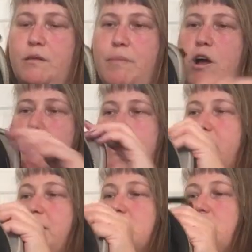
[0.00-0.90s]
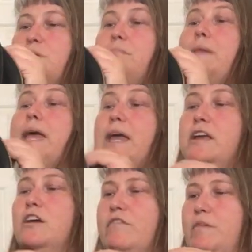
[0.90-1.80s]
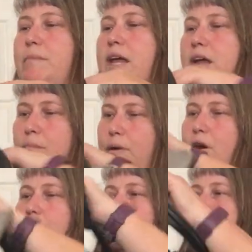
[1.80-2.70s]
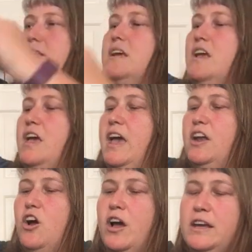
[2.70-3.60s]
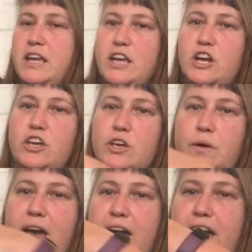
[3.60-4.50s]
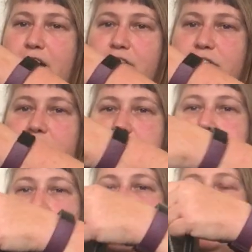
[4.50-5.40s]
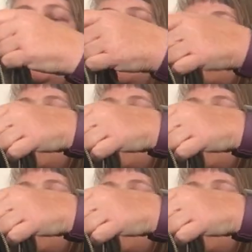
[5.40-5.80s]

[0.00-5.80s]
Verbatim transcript: compartment, and this is your main of the main compartments. And on here you have, I don't think I can